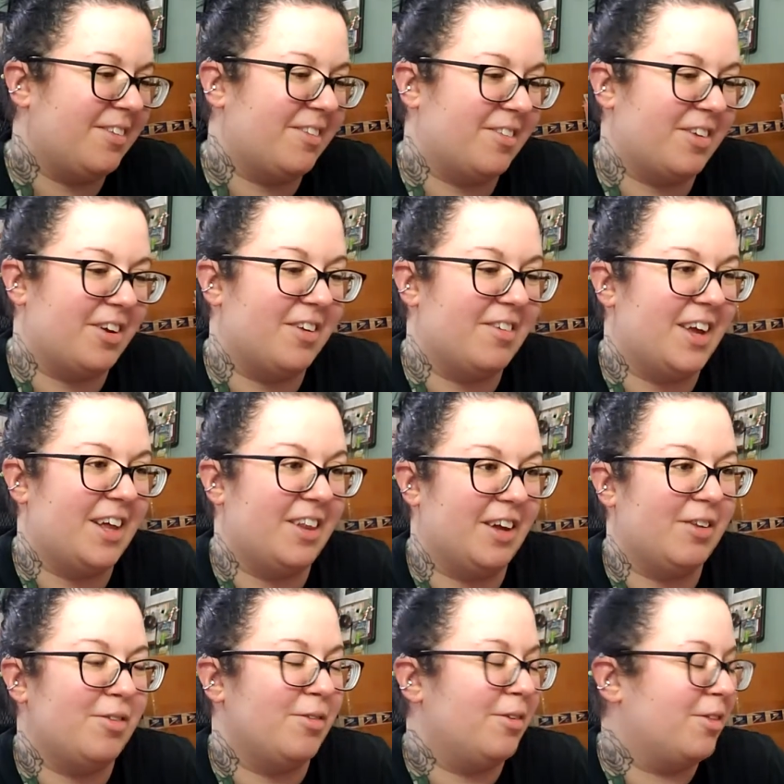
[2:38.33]
it's going to take
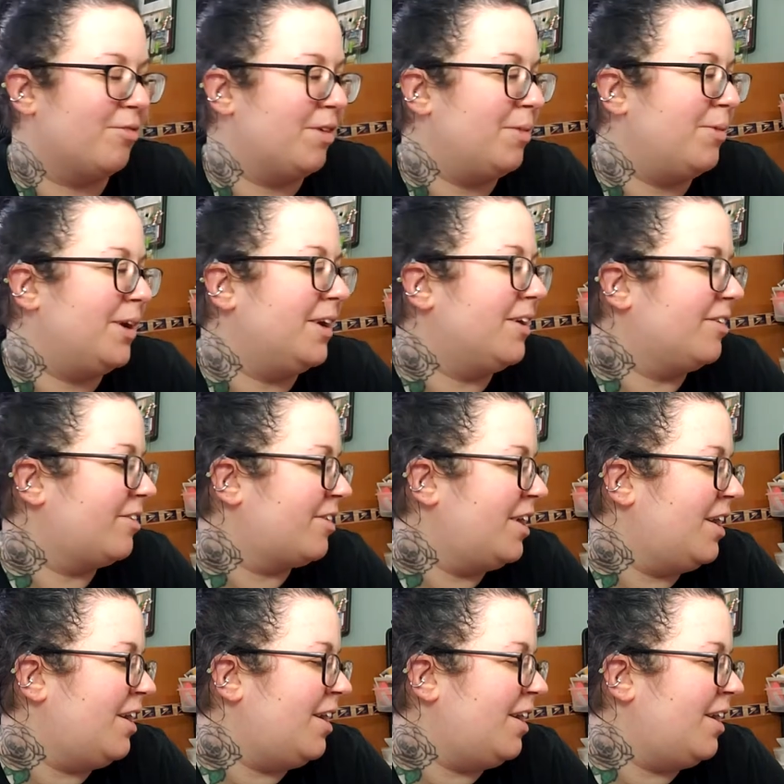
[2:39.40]
like 2 to 3 weeks.